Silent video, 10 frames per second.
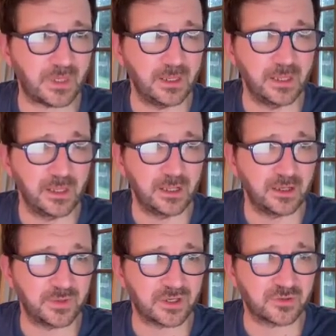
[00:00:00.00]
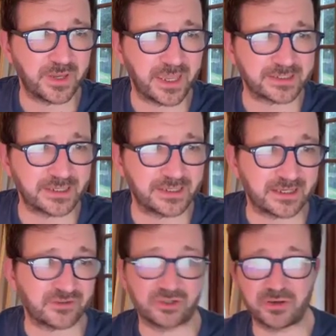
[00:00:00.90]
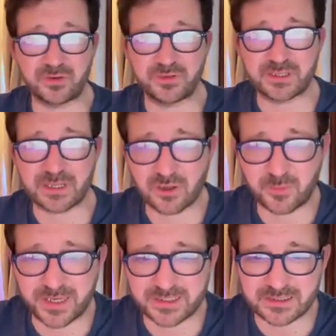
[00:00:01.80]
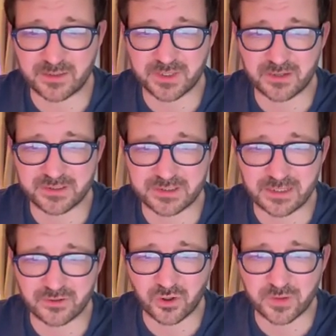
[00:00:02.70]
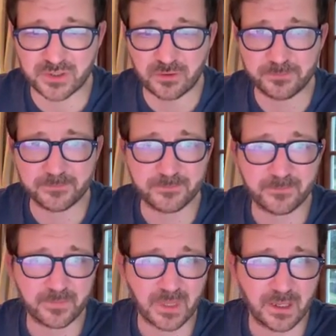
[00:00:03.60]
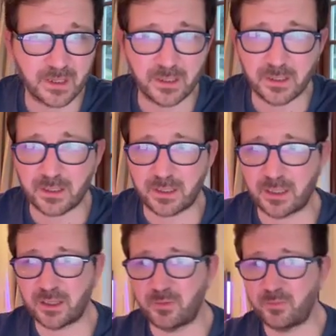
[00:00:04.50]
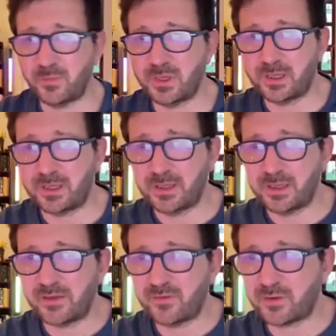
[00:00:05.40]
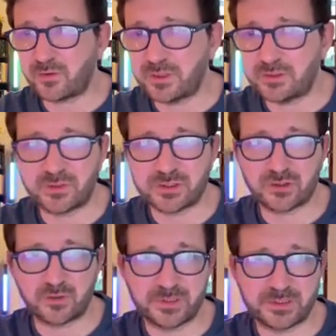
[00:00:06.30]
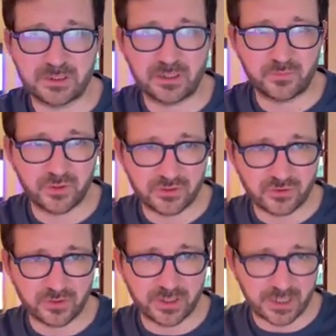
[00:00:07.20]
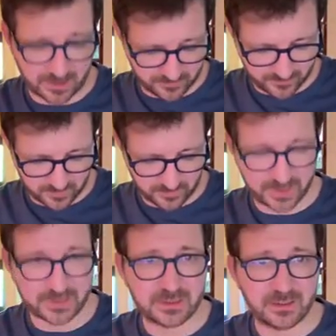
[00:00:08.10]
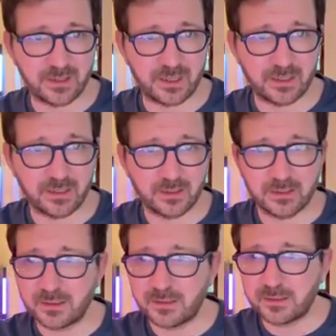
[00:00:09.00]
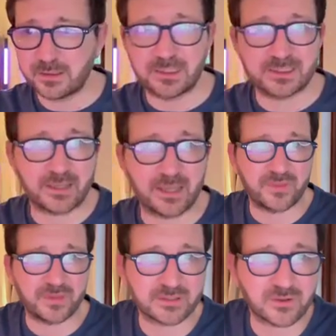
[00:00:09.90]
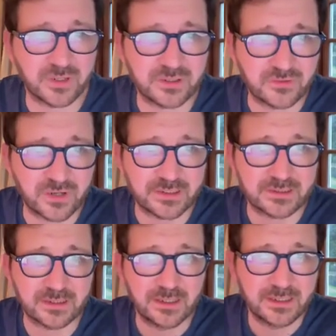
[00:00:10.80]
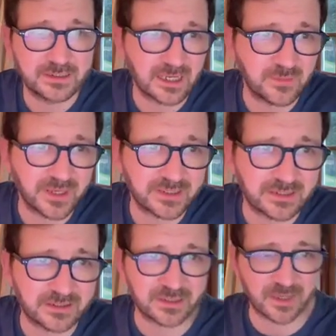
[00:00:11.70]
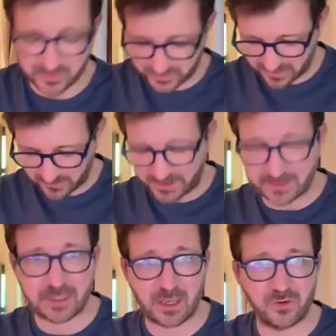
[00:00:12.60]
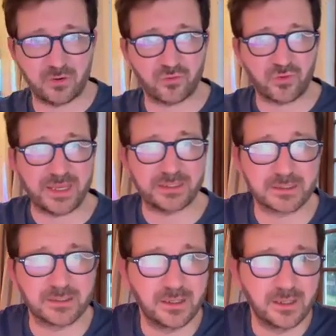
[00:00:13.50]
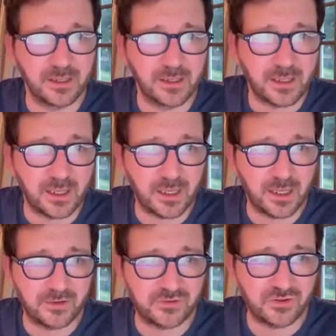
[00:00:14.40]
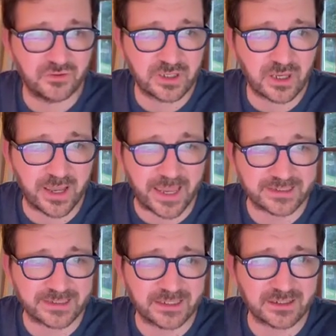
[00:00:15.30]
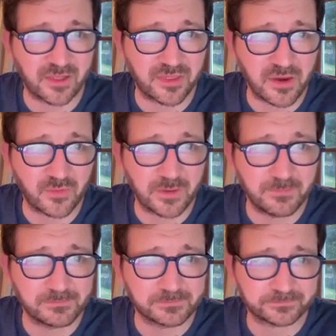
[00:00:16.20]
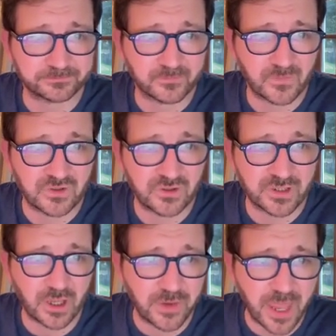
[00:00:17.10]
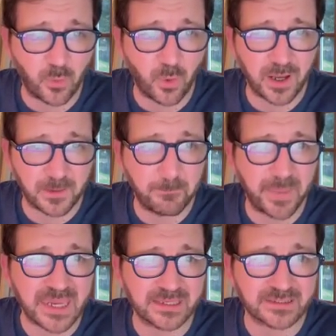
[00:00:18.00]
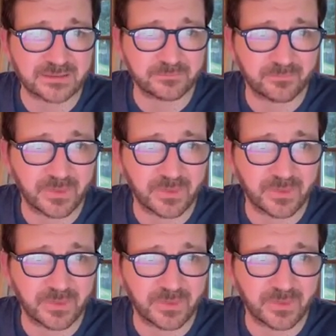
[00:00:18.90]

Let me go to my assets. Actually, I don't even need to click on my assets. Let me go to send crypto. Have I got the address copied still? I'm pretty sure I have. Let me paste it in there. Yes, I That's the correct address. It's telling me I sent to the same address a minute ago. Great. Choosing our asset, Ethereum. Choosing our network, Base.